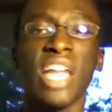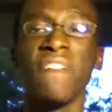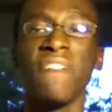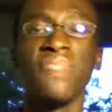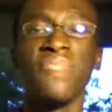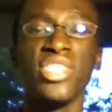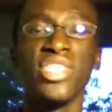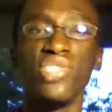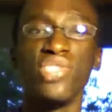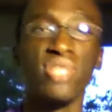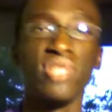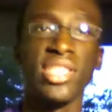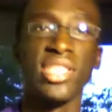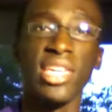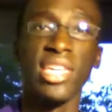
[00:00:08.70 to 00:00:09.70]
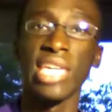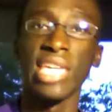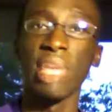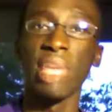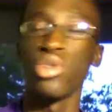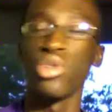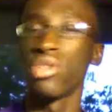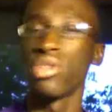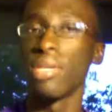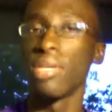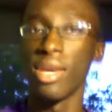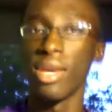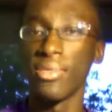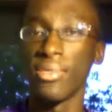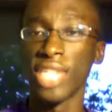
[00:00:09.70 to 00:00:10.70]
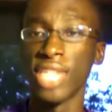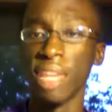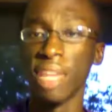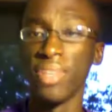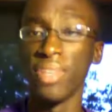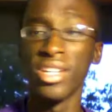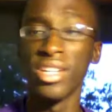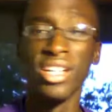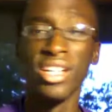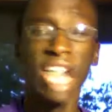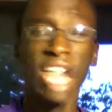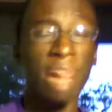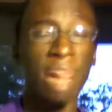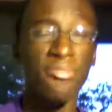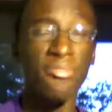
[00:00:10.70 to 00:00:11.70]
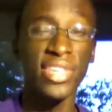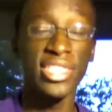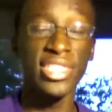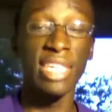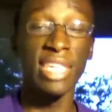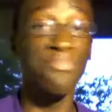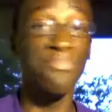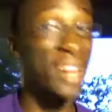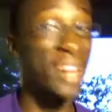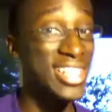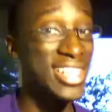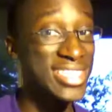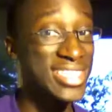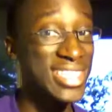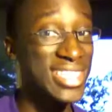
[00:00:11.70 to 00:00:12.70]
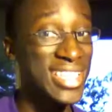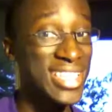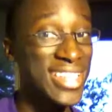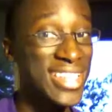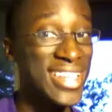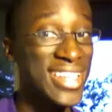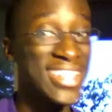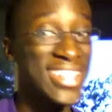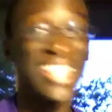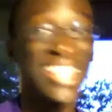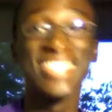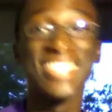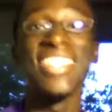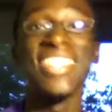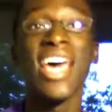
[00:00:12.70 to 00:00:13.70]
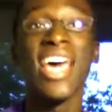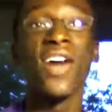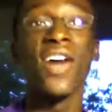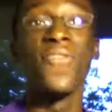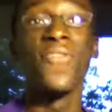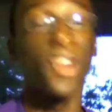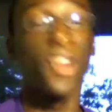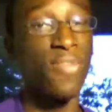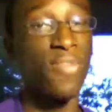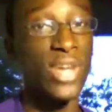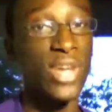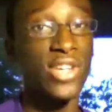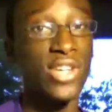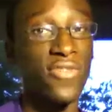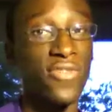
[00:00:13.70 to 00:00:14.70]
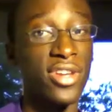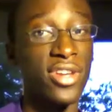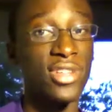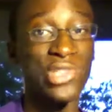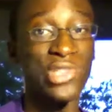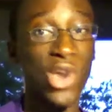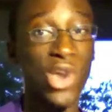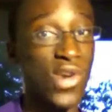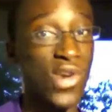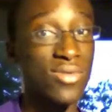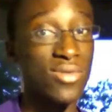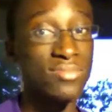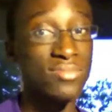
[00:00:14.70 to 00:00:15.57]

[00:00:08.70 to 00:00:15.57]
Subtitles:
been doing Today in Gaming or Gaming Update, but I've been busy. But it's now fall break over here, so